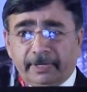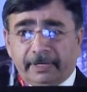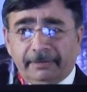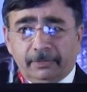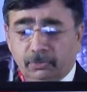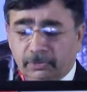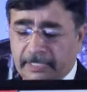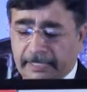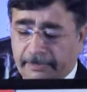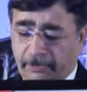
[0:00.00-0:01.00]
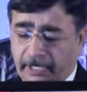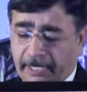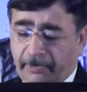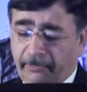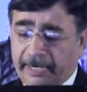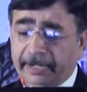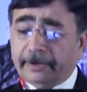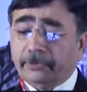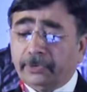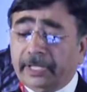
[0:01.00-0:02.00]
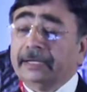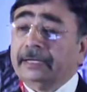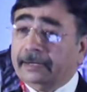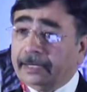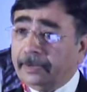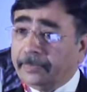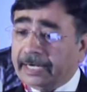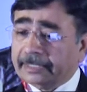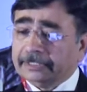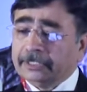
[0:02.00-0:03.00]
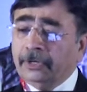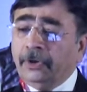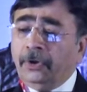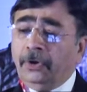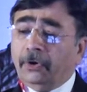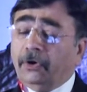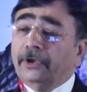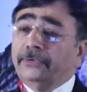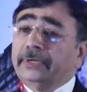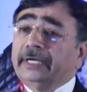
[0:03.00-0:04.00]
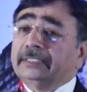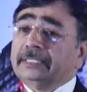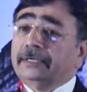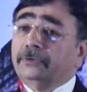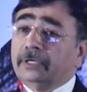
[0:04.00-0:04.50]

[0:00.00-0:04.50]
but those are not required in routine clinical practice. All you need is a